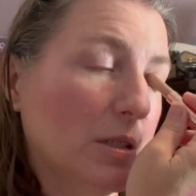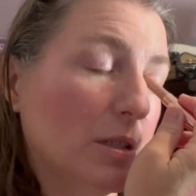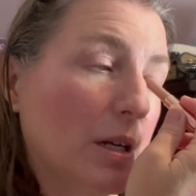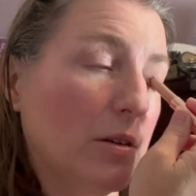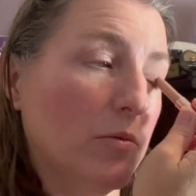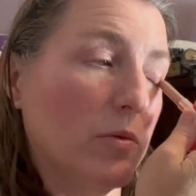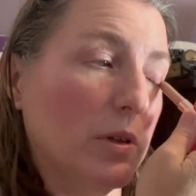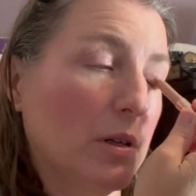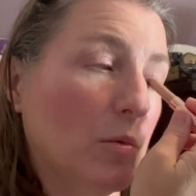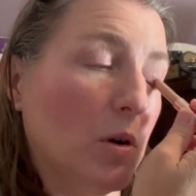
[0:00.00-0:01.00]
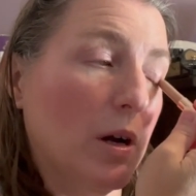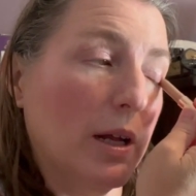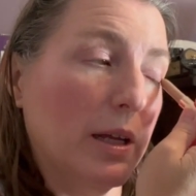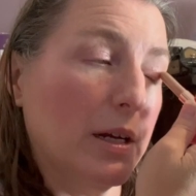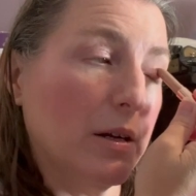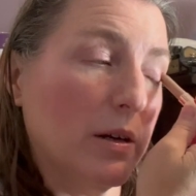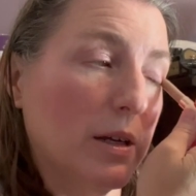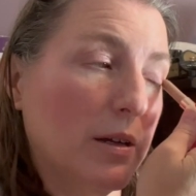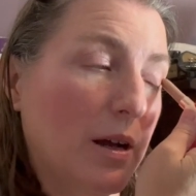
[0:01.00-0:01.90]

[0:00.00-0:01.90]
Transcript: It's kind of a little more highlighter-y.